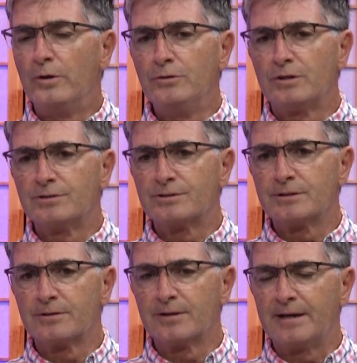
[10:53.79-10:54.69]
When you
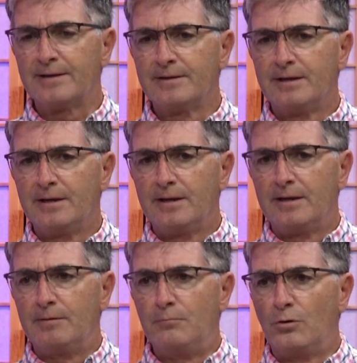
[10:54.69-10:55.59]
consider that
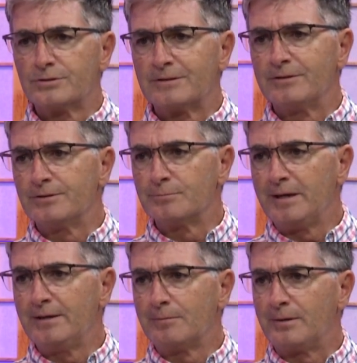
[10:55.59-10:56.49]
most of it is
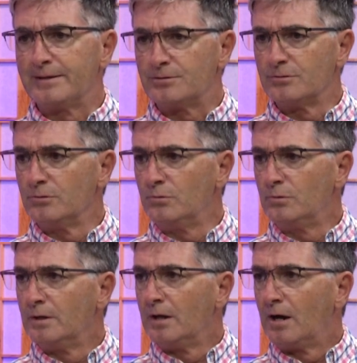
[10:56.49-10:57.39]
made up by
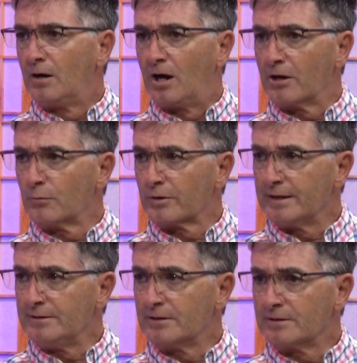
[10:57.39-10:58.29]
two
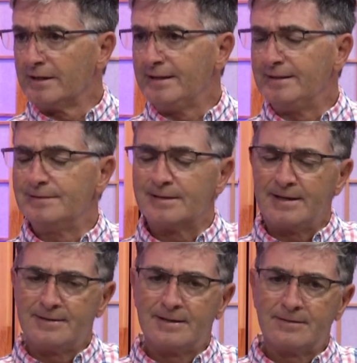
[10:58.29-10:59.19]
hardworking young ladies
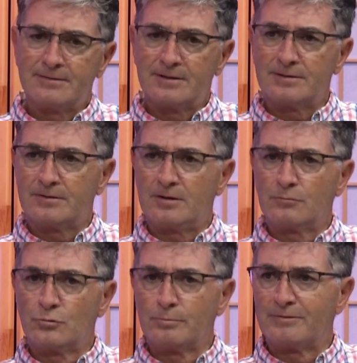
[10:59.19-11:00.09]
and then a
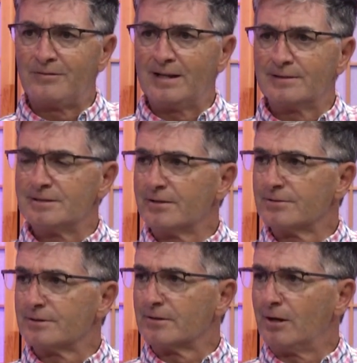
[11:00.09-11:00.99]
group of
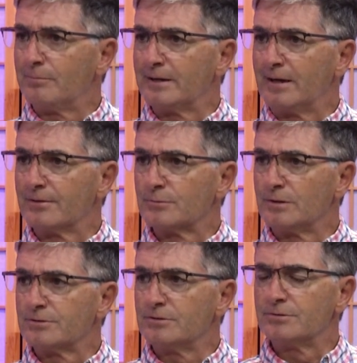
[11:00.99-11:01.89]
volunteers that are helping out as
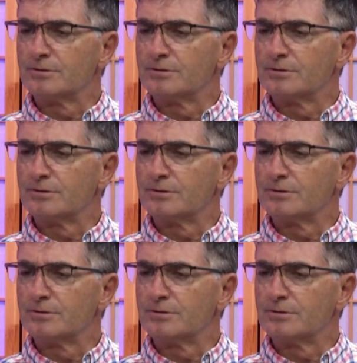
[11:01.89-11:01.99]
well too.